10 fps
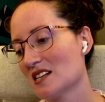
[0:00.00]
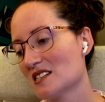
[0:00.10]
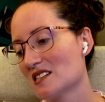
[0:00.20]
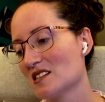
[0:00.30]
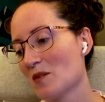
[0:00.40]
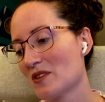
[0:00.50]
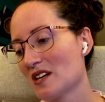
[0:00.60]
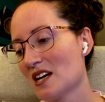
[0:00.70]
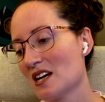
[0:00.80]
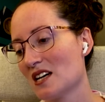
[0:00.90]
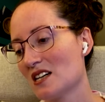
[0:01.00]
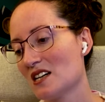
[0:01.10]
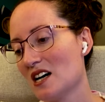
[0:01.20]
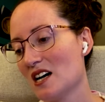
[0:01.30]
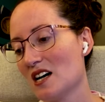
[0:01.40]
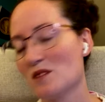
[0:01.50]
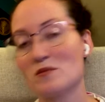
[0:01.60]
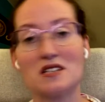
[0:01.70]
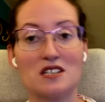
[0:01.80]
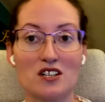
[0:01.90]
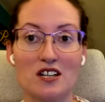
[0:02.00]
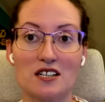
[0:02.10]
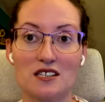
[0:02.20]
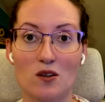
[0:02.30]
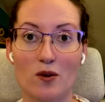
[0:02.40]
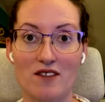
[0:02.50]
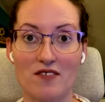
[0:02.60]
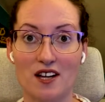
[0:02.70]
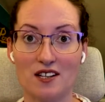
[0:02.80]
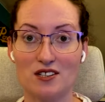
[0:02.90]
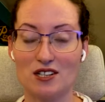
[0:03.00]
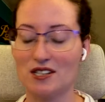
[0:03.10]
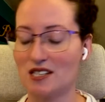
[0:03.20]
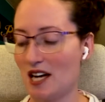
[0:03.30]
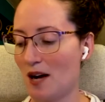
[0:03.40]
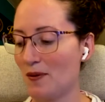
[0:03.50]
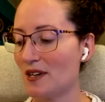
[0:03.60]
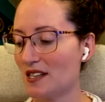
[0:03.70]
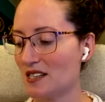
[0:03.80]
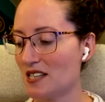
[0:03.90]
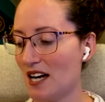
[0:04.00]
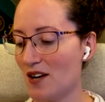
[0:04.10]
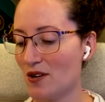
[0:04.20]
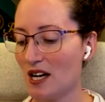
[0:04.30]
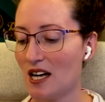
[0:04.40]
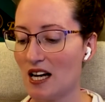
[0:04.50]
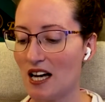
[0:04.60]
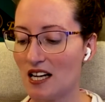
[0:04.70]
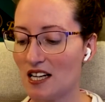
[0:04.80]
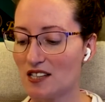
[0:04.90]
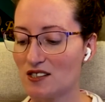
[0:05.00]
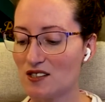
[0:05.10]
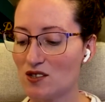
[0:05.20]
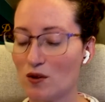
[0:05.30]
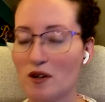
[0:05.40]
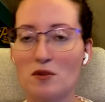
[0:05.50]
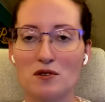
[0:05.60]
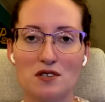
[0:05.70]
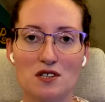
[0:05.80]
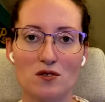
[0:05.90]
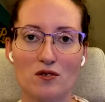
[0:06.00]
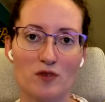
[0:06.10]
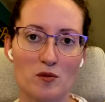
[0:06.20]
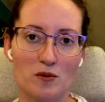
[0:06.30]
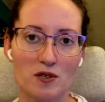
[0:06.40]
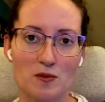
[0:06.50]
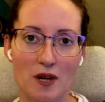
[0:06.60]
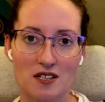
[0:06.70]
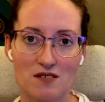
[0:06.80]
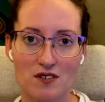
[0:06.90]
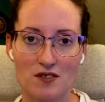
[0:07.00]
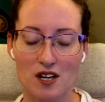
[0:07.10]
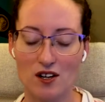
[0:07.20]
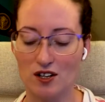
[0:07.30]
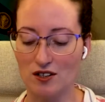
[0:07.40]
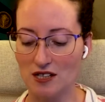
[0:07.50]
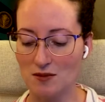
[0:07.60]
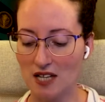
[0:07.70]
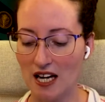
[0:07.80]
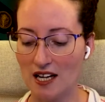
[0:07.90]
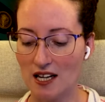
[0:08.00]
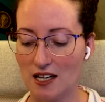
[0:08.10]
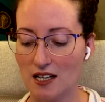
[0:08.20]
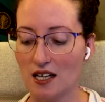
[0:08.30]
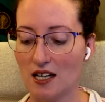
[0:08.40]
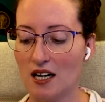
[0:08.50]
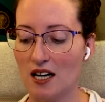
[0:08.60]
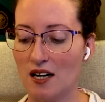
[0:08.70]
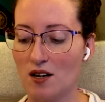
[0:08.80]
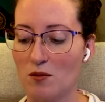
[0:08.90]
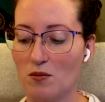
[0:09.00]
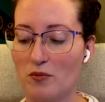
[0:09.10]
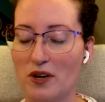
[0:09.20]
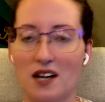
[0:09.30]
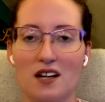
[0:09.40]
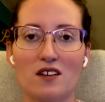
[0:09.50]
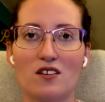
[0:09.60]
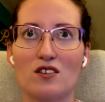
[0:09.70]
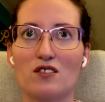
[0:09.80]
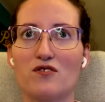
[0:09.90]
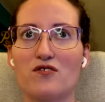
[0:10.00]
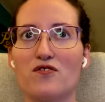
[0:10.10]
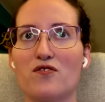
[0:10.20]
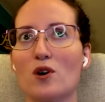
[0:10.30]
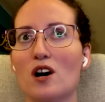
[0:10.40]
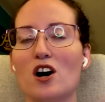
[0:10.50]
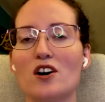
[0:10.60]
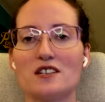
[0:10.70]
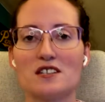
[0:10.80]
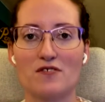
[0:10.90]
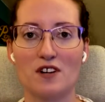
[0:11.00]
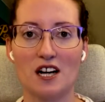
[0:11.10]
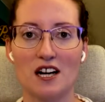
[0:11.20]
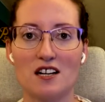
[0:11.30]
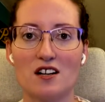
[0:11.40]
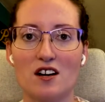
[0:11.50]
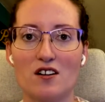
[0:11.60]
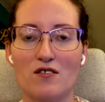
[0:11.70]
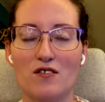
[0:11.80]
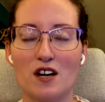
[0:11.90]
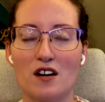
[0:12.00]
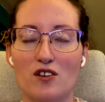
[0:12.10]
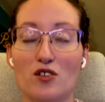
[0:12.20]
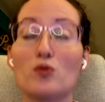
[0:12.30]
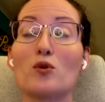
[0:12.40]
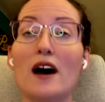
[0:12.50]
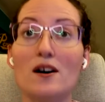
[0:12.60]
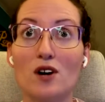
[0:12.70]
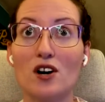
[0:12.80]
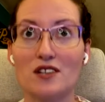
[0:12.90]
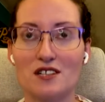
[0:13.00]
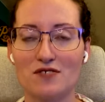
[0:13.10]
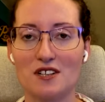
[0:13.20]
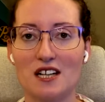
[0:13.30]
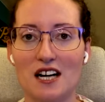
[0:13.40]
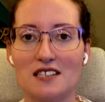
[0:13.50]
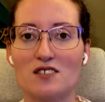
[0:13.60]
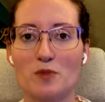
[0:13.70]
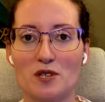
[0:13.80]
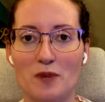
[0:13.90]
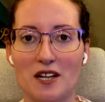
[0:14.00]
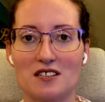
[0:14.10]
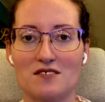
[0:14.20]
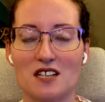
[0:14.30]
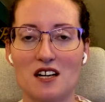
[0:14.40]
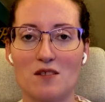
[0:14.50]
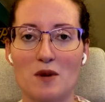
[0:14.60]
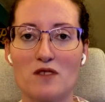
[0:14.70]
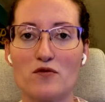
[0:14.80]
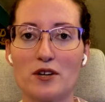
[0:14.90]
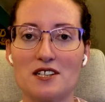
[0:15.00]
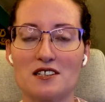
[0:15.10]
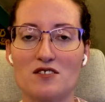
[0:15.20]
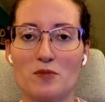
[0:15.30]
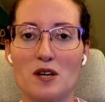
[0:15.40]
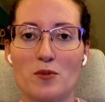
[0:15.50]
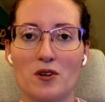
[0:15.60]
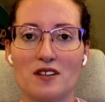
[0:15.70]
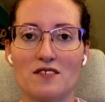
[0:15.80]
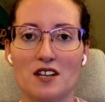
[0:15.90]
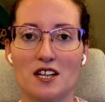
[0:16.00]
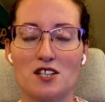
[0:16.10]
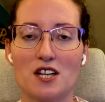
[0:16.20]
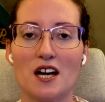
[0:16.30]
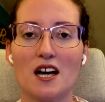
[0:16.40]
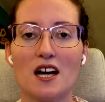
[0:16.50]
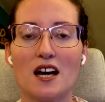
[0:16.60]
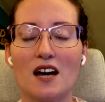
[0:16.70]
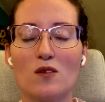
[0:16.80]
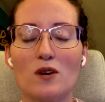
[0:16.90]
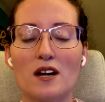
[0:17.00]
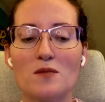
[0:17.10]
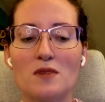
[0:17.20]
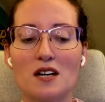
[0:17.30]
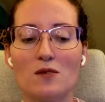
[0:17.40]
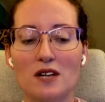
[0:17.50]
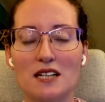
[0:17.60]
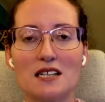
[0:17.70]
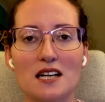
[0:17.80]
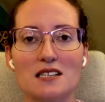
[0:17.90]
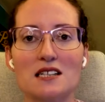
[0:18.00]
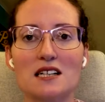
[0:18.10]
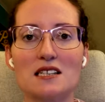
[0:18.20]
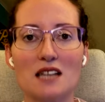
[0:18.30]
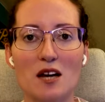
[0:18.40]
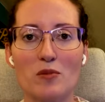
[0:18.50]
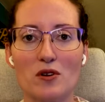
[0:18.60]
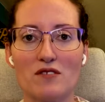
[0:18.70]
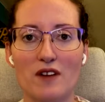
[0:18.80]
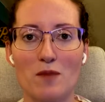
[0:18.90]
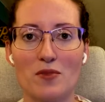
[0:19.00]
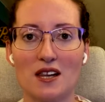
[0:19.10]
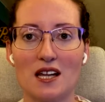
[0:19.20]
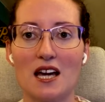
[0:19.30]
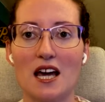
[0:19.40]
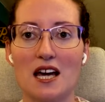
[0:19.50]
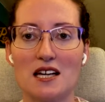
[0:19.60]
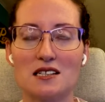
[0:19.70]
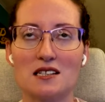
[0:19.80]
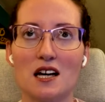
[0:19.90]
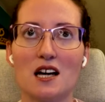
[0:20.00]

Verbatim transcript: something mysterious and quite violent starts to happen in the town. And it is the story mostly told from the perspective of a young girl named Hannah, but for all the different kind of, throughout all the different kinds of perspectives and voices of people in the village. And what I mean when I say it's an example of empathy is